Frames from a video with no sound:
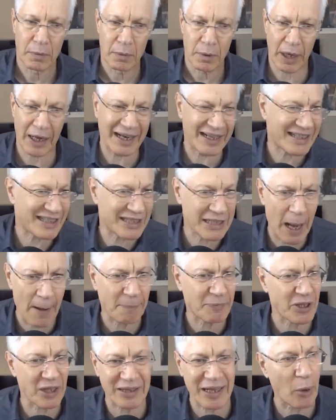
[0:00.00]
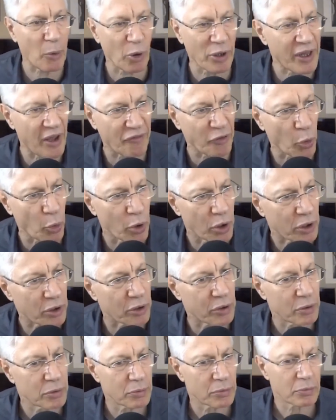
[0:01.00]
and accept that they will never
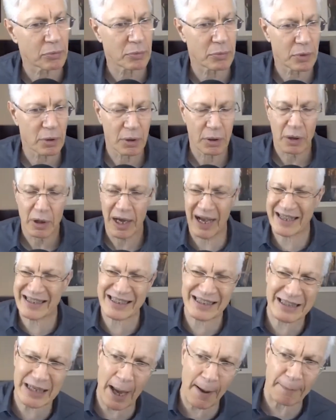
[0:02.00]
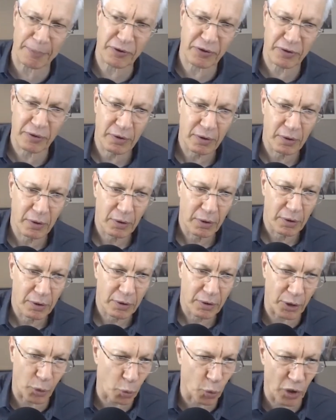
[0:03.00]
work. Accept
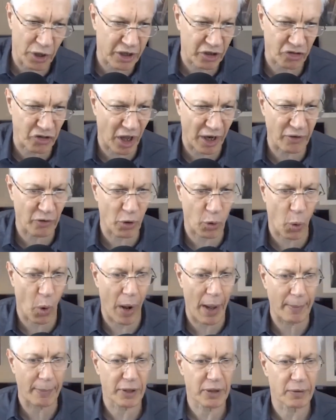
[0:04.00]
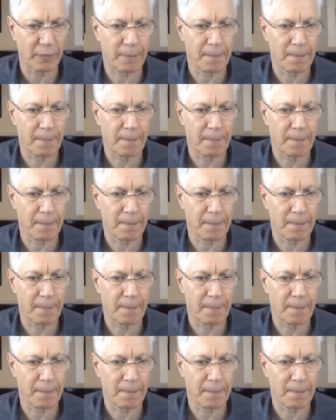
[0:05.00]
that work is not a requirement.